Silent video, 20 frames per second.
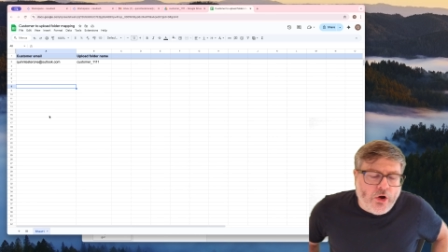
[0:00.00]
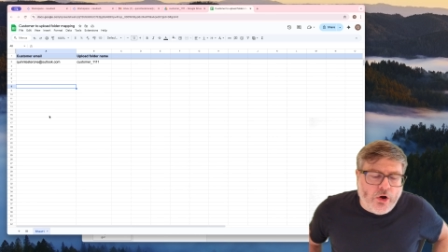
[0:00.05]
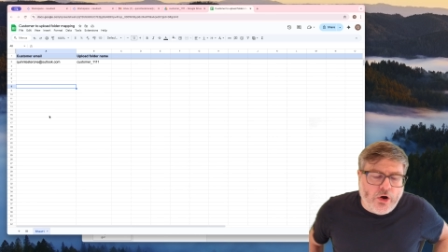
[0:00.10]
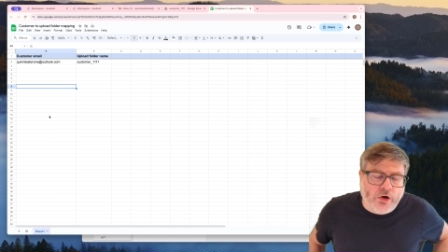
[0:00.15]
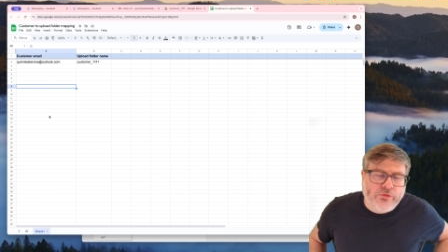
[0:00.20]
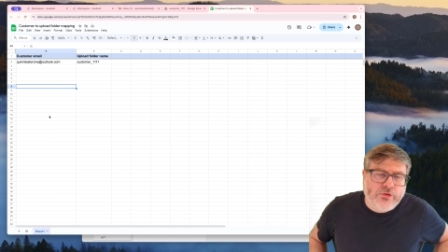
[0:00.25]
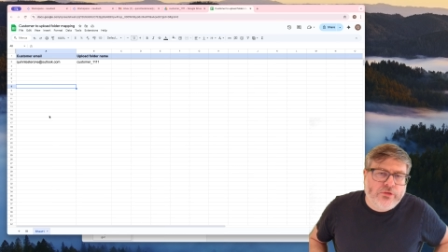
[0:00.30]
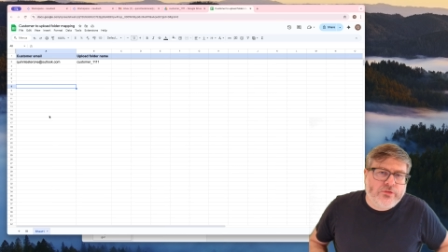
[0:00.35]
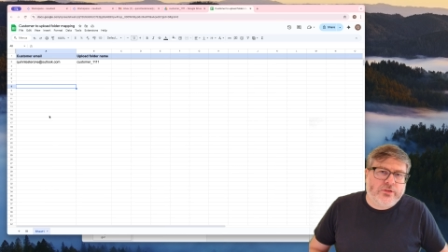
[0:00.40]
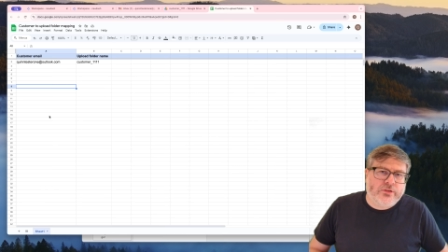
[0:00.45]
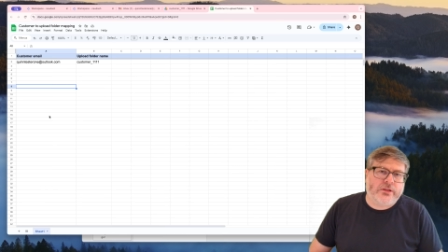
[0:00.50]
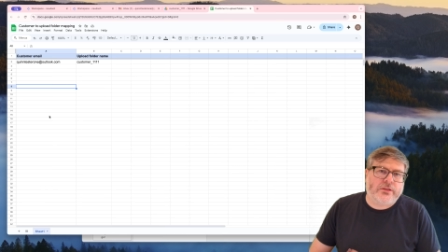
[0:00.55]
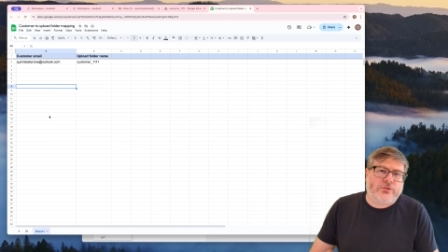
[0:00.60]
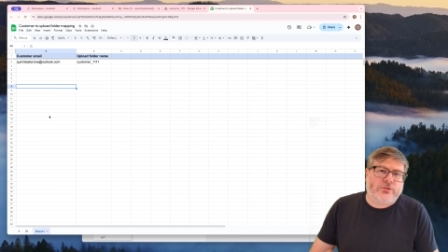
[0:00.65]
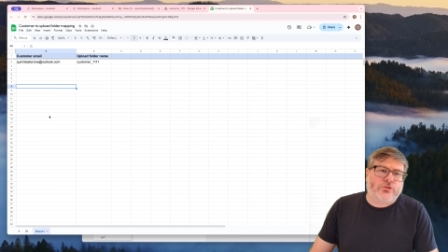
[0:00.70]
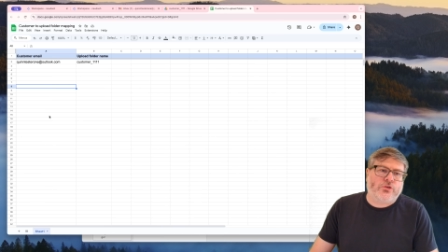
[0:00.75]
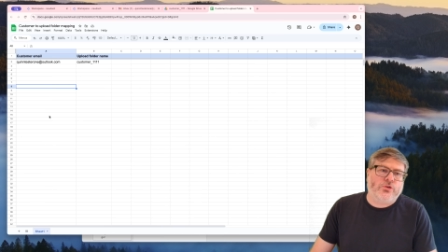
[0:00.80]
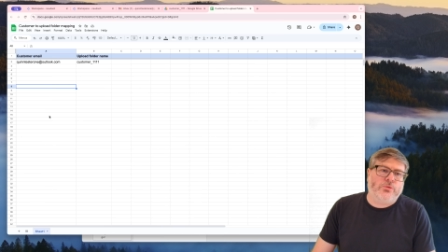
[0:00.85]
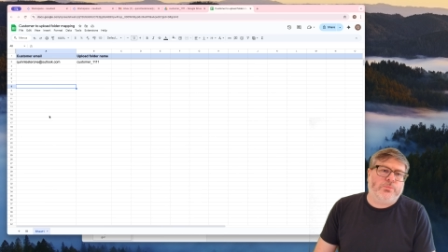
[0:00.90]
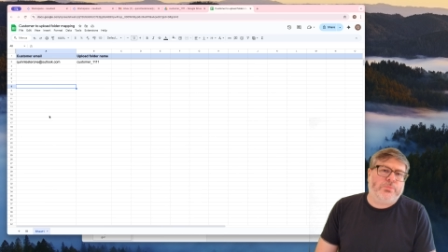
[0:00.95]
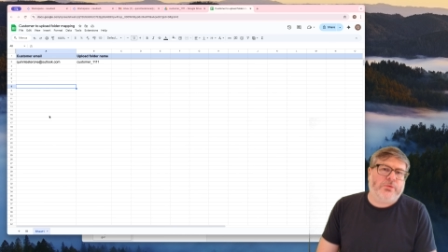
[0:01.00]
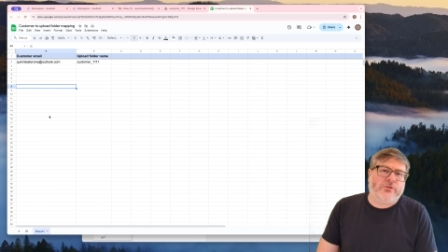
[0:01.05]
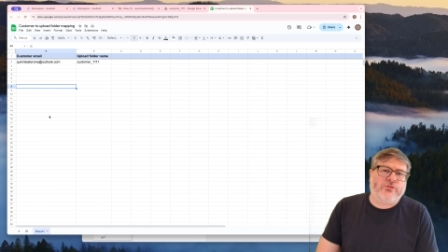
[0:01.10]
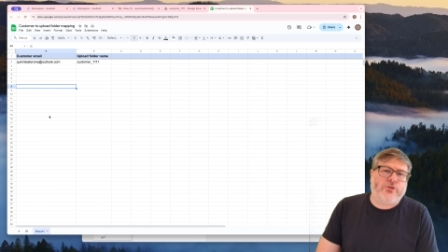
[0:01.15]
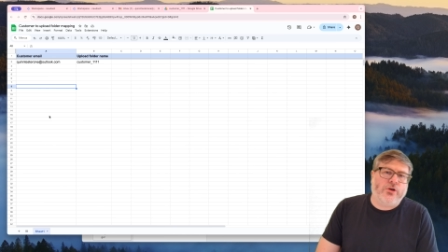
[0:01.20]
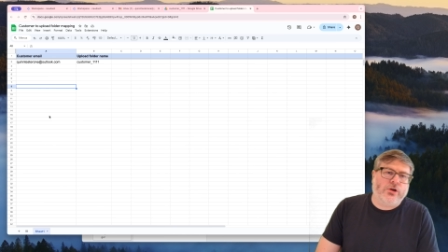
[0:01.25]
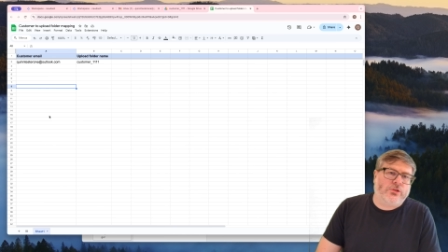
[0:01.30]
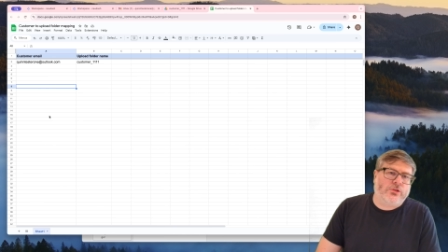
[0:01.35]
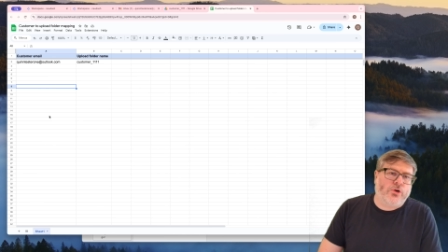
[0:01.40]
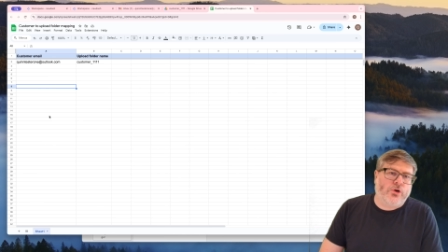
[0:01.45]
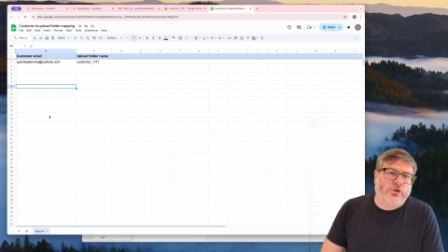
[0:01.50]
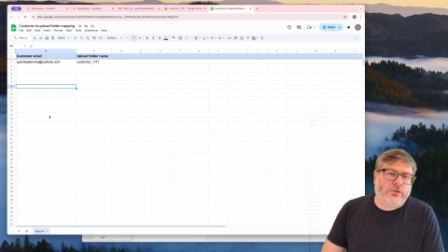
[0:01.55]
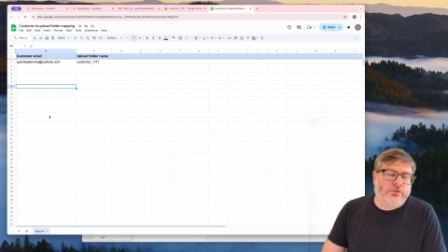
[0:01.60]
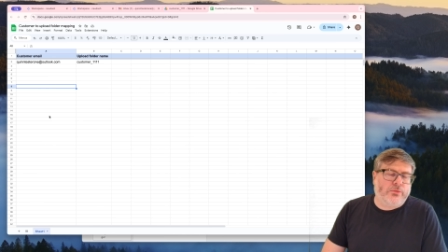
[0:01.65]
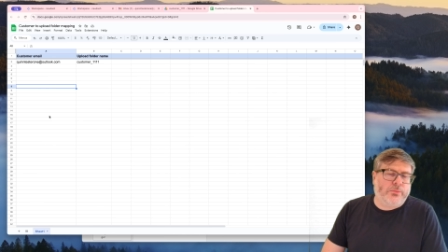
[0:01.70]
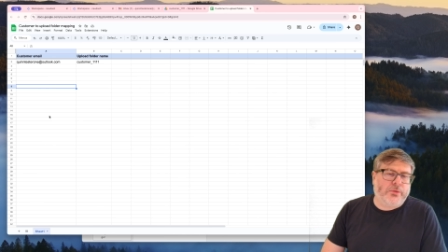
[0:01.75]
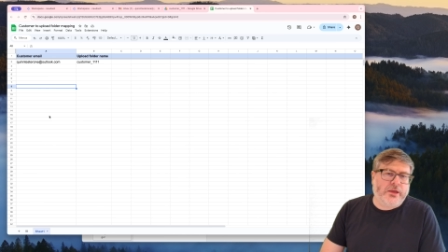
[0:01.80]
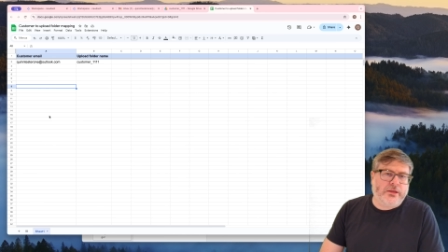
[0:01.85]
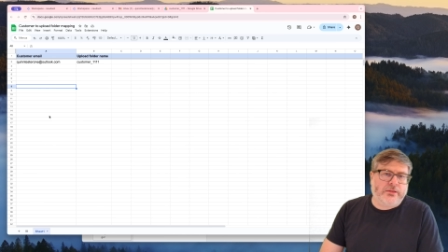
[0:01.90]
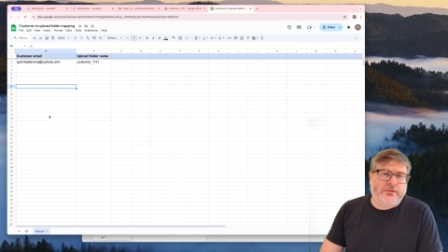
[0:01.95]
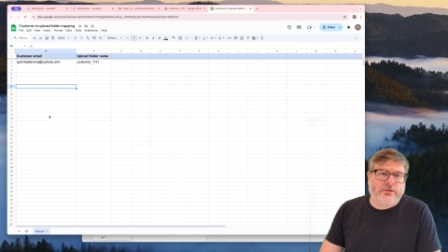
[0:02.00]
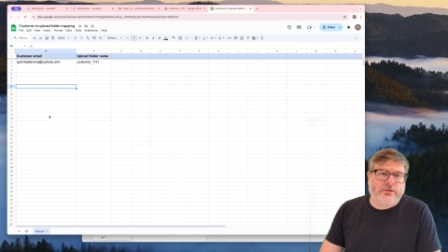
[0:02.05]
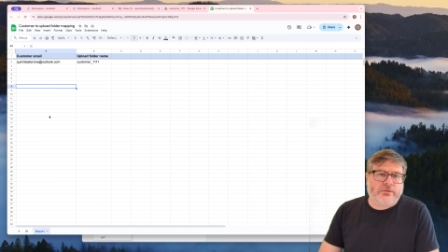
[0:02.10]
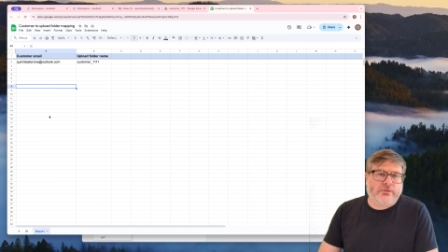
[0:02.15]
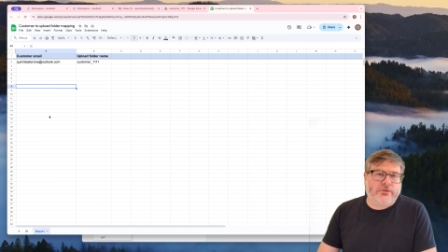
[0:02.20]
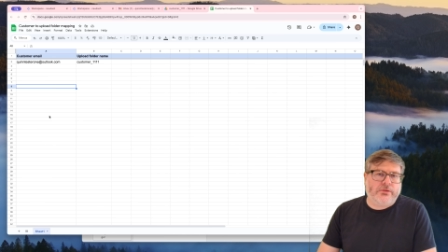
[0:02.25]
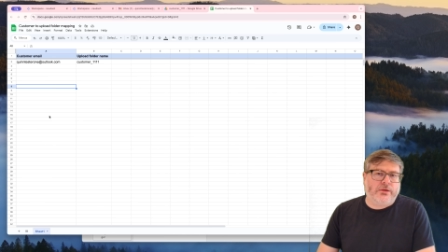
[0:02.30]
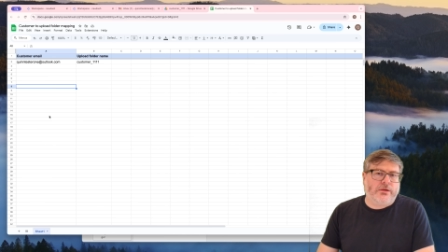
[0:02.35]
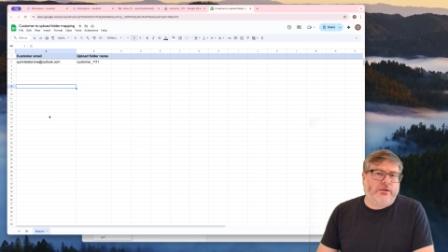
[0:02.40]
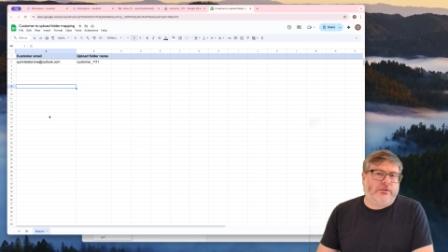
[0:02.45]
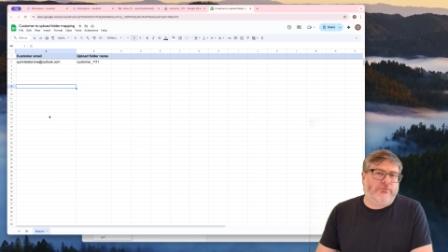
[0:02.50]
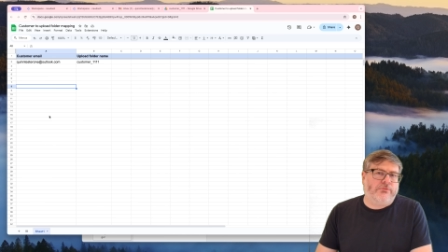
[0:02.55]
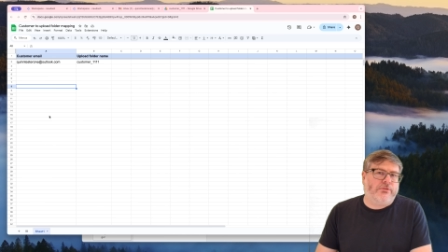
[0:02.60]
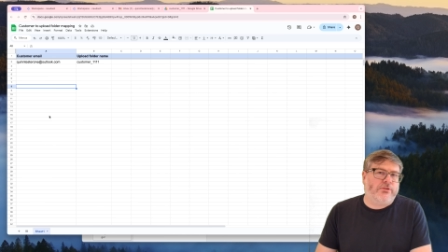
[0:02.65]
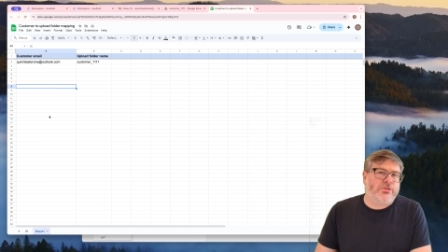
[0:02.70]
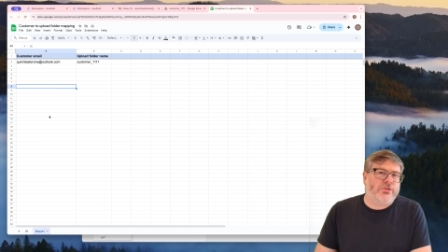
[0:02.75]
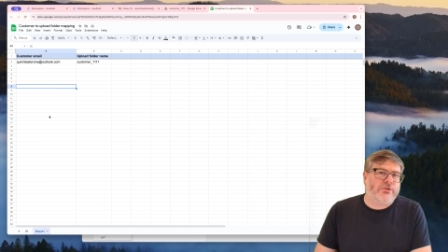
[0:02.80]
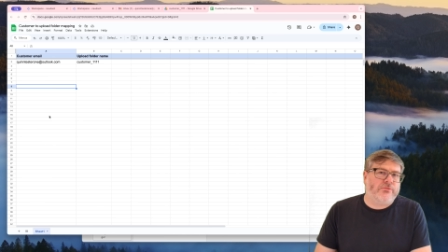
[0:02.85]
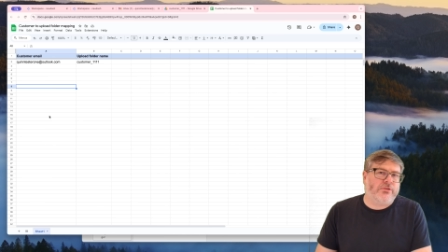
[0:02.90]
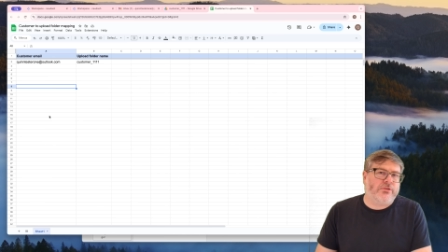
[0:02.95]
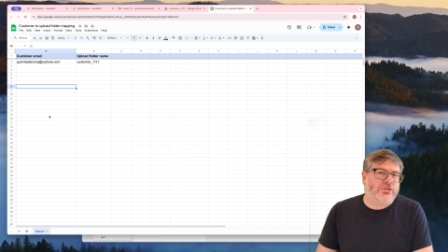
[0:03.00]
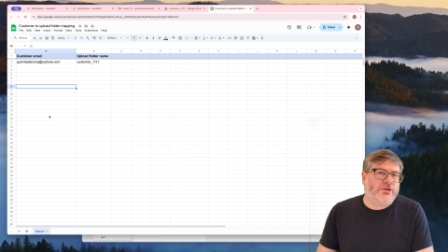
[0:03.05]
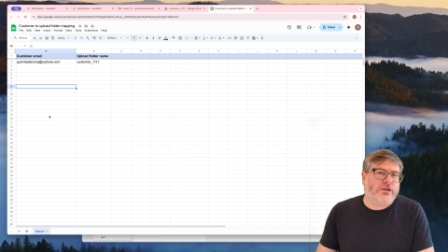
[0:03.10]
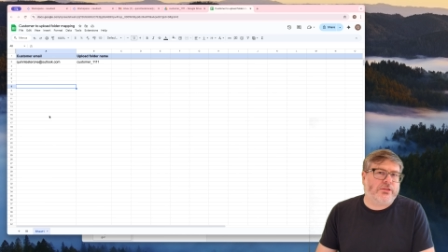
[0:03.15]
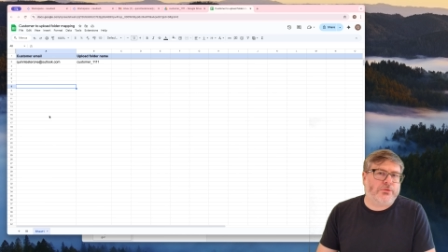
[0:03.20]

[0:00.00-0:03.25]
Obviously, this could be further automated with other